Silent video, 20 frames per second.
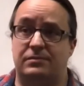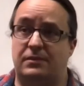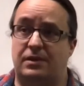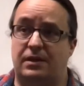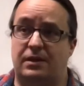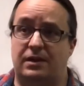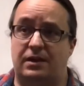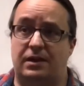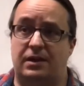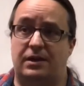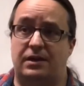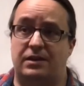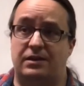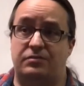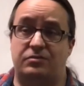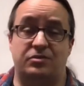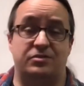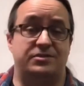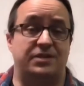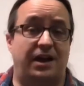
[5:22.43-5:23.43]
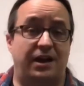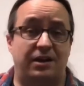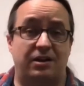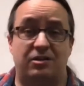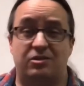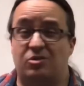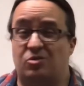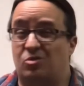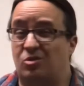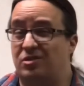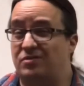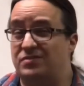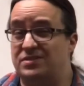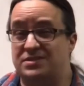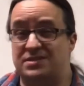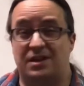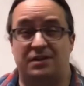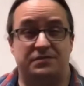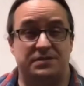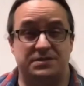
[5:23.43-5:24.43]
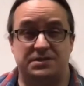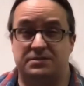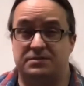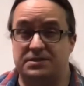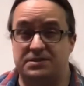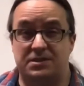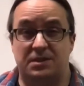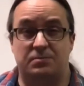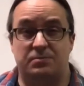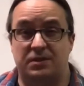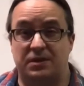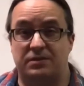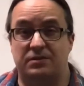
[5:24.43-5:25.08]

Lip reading: if you're tired or if it's not physically something